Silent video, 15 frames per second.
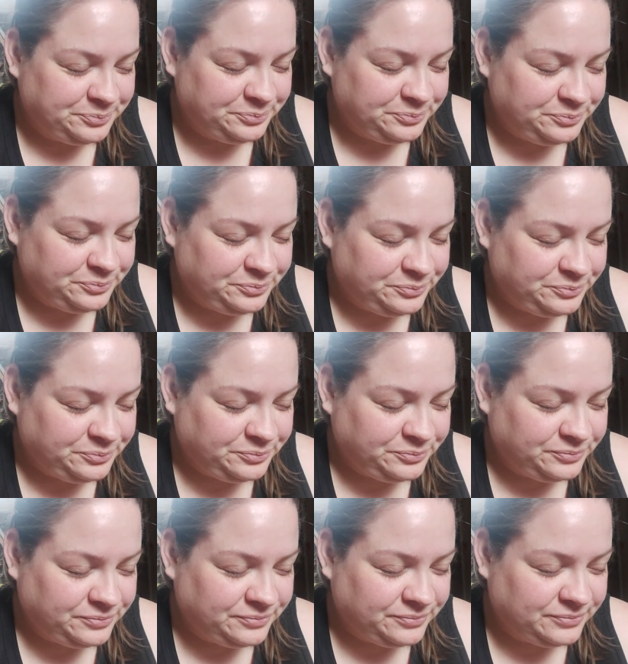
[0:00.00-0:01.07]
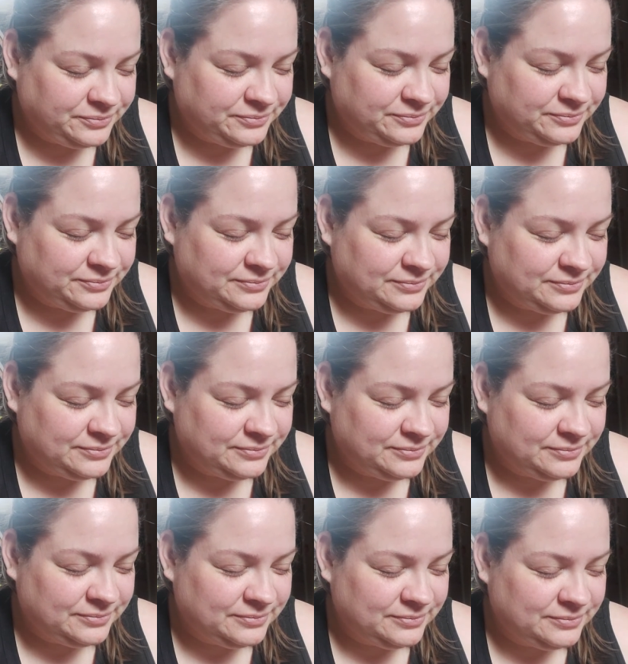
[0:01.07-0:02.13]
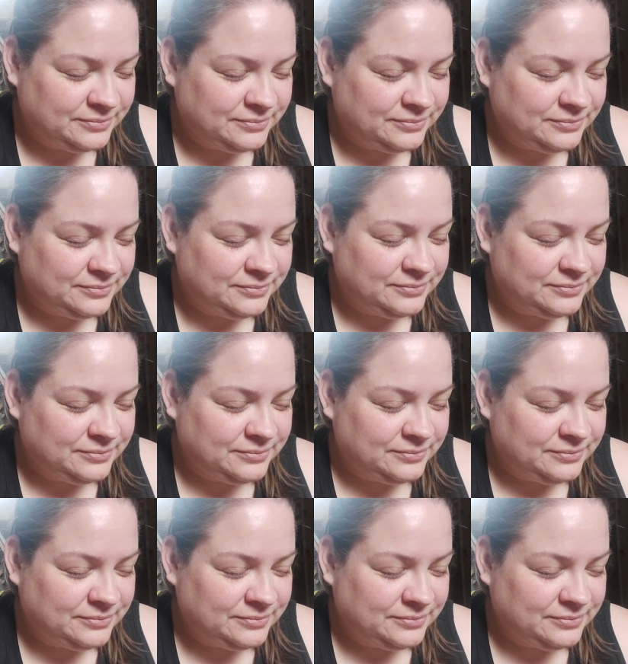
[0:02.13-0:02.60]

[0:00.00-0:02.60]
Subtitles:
(silence)